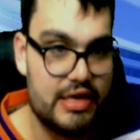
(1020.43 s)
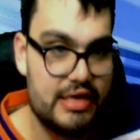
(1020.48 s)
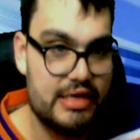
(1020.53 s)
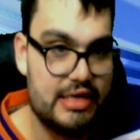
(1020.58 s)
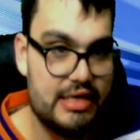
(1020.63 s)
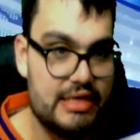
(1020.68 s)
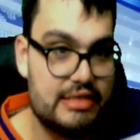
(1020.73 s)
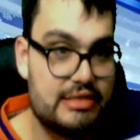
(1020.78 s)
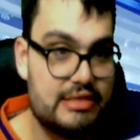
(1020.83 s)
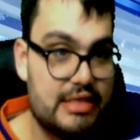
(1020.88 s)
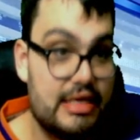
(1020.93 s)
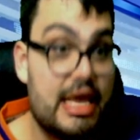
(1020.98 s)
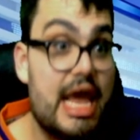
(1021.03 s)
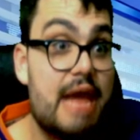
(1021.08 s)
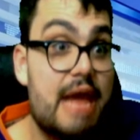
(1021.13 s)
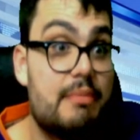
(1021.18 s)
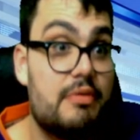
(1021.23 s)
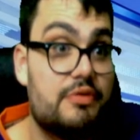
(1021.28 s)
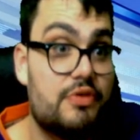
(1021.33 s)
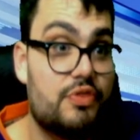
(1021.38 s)
He's the
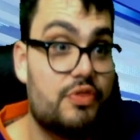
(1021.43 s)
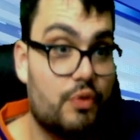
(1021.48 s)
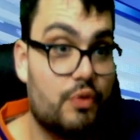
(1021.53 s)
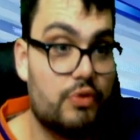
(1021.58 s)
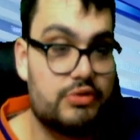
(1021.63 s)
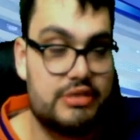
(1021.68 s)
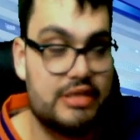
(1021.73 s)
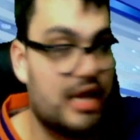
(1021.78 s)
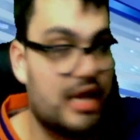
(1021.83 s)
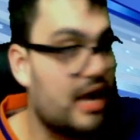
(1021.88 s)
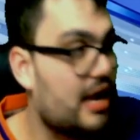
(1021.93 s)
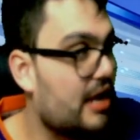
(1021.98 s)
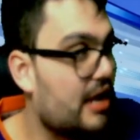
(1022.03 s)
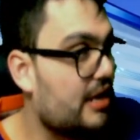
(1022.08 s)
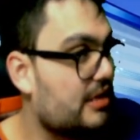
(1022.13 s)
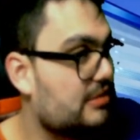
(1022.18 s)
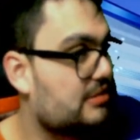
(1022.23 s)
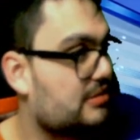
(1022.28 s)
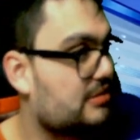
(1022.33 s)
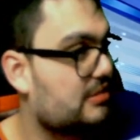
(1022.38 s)
Game of the Thrones.
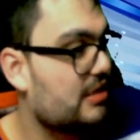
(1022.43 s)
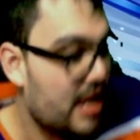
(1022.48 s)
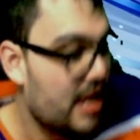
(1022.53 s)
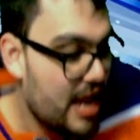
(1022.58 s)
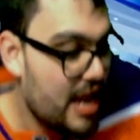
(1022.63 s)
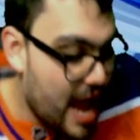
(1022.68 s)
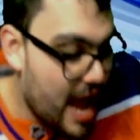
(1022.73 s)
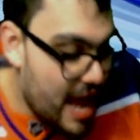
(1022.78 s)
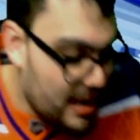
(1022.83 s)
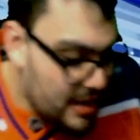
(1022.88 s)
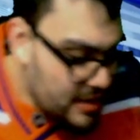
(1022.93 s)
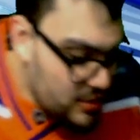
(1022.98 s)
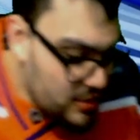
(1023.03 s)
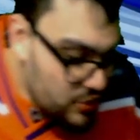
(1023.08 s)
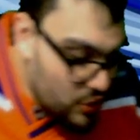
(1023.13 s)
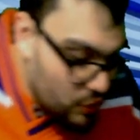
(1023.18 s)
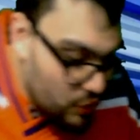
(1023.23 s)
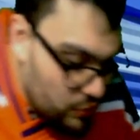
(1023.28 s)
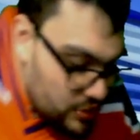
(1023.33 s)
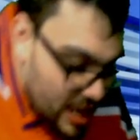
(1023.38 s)
Nice. I didn't
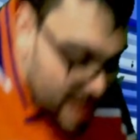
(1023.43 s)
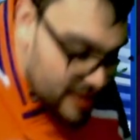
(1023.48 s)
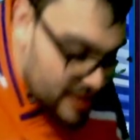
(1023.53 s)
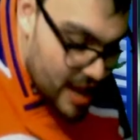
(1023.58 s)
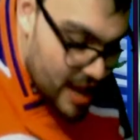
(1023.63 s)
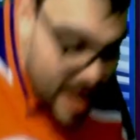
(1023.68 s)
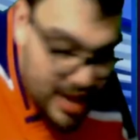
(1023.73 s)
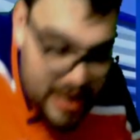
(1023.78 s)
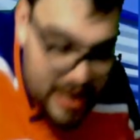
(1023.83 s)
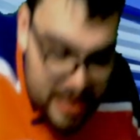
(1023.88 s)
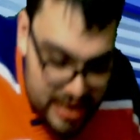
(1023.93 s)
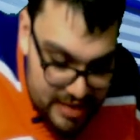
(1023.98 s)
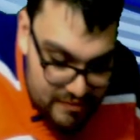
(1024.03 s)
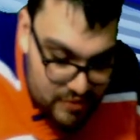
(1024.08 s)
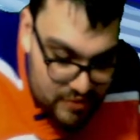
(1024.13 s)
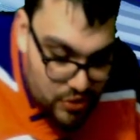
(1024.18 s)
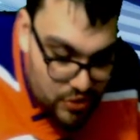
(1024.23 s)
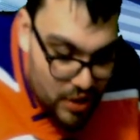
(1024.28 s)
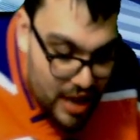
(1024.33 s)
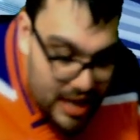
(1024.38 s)

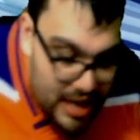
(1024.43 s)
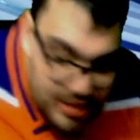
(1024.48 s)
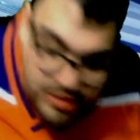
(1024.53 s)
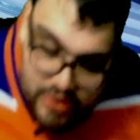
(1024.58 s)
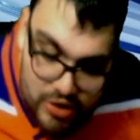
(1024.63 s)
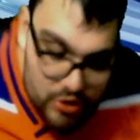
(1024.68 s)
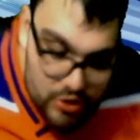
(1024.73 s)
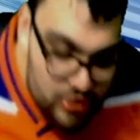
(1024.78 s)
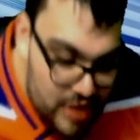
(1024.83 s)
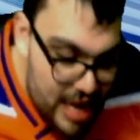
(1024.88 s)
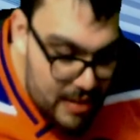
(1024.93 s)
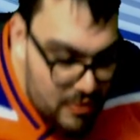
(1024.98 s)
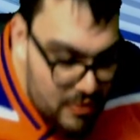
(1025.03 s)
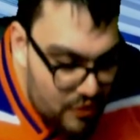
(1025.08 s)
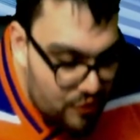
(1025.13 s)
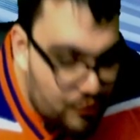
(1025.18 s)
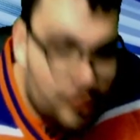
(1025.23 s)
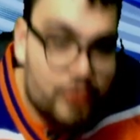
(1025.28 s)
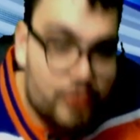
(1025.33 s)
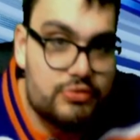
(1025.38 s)
even Game of
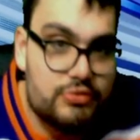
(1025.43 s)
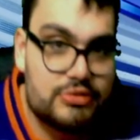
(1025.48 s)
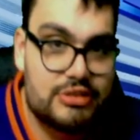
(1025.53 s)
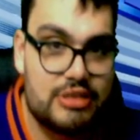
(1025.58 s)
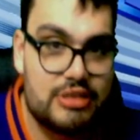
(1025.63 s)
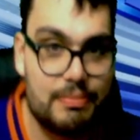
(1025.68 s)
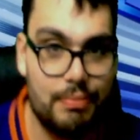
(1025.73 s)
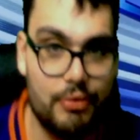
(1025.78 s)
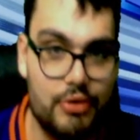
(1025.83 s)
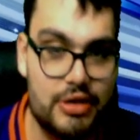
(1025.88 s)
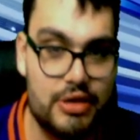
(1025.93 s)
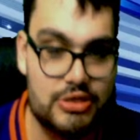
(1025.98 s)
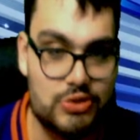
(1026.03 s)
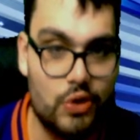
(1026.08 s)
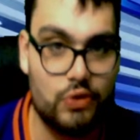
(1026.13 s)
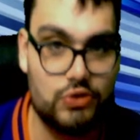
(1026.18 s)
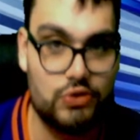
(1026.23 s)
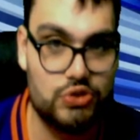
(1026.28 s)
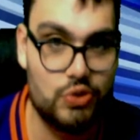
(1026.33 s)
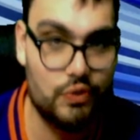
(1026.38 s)
Thrones, the book is
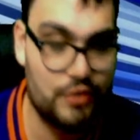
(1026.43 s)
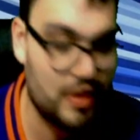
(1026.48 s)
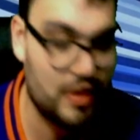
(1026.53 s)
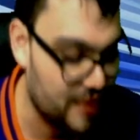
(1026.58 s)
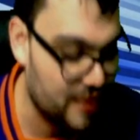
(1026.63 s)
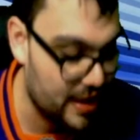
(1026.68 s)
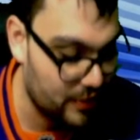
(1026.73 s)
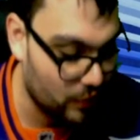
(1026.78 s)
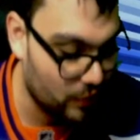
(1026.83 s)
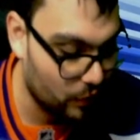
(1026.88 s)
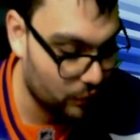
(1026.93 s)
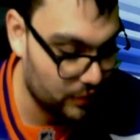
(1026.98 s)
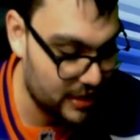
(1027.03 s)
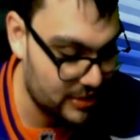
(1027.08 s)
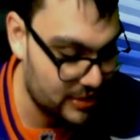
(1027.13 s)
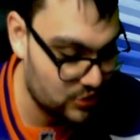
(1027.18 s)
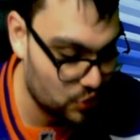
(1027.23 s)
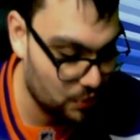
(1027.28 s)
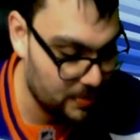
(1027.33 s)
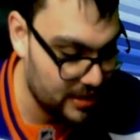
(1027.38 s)
also not that old.
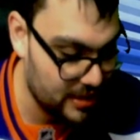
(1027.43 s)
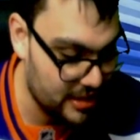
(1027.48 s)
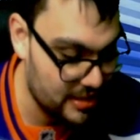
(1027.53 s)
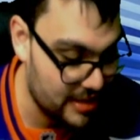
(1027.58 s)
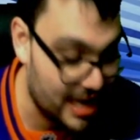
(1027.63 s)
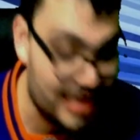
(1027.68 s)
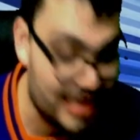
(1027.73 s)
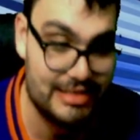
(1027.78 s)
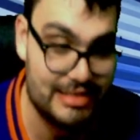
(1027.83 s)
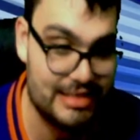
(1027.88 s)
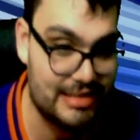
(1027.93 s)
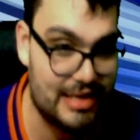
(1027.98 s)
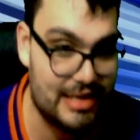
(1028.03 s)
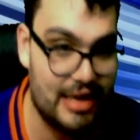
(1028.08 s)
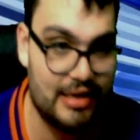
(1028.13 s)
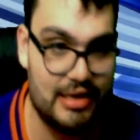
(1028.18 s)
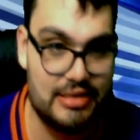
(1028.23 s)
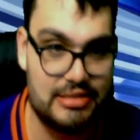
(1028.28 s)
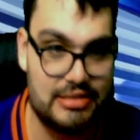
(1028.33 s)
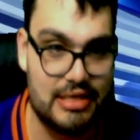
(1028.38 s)
It's only
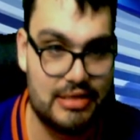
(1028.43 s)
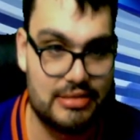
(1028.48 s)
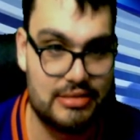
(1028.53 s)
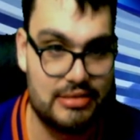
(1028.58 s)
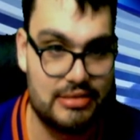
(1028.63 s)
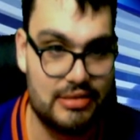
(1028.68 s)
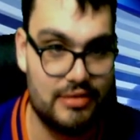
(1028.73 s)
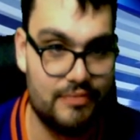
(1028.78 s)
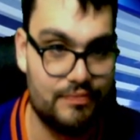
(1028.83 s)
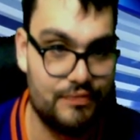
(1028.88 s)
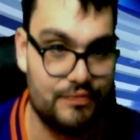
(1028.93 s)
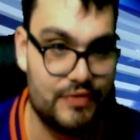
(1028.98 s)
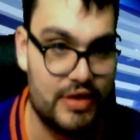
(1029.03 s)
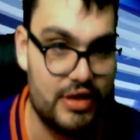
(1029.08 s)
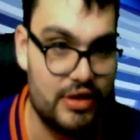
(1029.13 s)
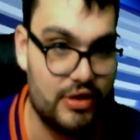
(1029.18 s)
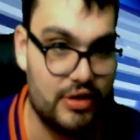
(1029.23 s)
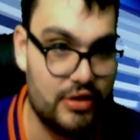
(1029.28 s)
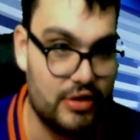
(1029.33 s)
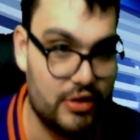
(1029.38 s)
1996.
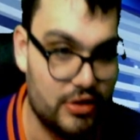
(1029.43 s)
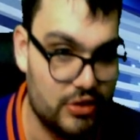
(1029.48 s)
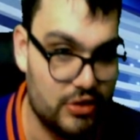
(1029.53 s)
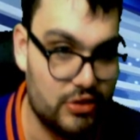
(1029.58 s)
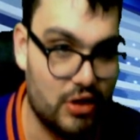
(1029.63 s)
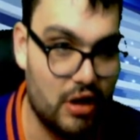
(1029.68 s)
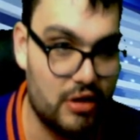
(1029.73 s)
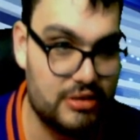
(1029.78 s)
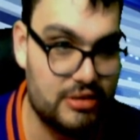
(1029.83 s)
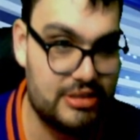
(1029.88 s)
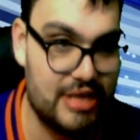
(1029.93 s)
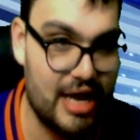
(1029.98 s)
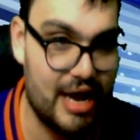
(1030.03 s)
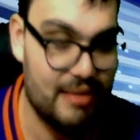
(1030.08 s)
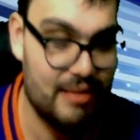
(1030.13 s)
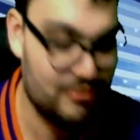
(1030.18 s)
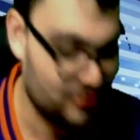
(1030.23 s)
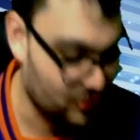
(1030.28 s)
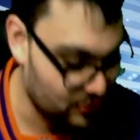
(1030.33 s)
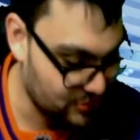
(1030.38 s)
Long
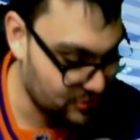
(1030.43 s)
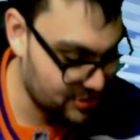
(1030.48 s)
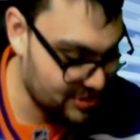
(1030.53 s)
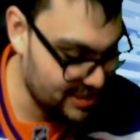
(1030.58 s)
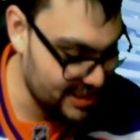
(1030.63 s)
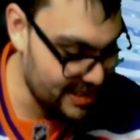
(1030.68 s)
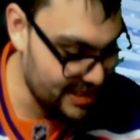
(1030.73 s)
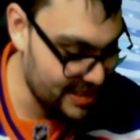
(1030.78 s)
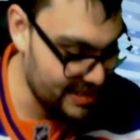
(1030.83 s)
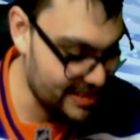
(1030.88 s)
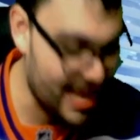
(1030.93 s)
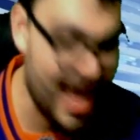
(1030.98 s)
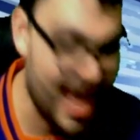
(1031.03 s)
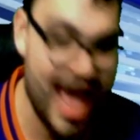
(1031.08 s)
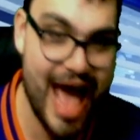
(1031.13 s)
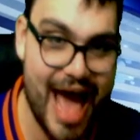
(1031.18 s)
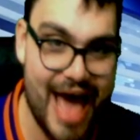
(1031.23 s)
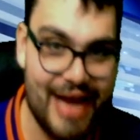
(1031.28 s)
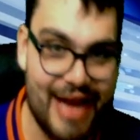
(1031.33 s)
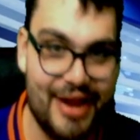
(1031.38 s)
time no see,
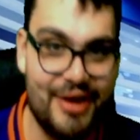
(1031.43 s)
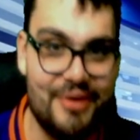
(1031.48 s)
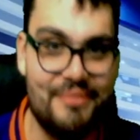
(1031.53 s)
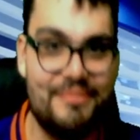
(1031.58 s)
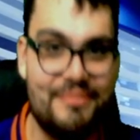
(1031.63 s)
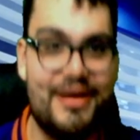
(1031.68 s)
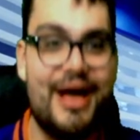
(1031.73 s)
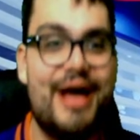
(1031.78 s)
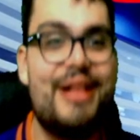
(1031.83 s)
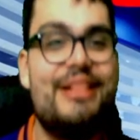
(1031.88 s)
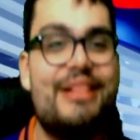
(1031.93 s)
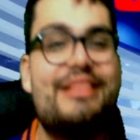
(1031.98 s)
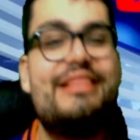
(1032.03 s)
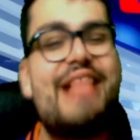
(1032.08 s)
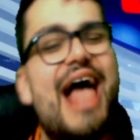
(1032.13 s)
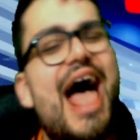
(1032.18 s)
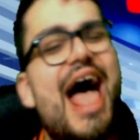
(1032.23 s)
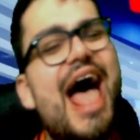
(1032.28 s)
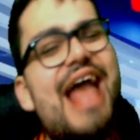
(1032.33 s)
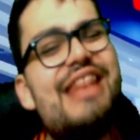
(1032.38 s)
Adam
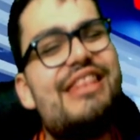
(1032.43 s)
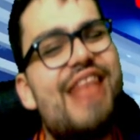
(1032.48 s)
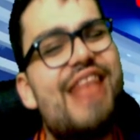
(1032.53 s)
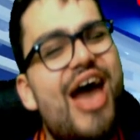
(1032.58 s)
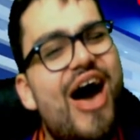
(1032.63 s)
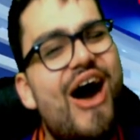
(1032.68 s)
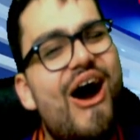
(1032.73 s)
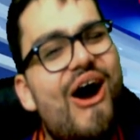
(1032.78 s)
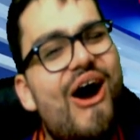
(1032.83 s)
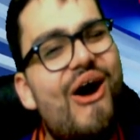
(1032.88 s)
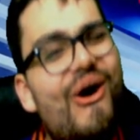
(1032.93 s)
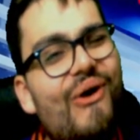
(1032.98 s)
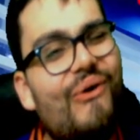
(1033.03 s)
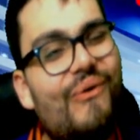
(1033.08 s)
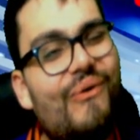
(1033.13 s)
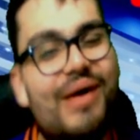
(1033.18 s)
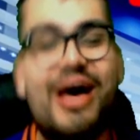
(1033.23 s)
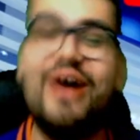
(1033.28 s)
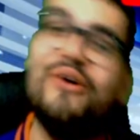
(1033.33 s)
Lando.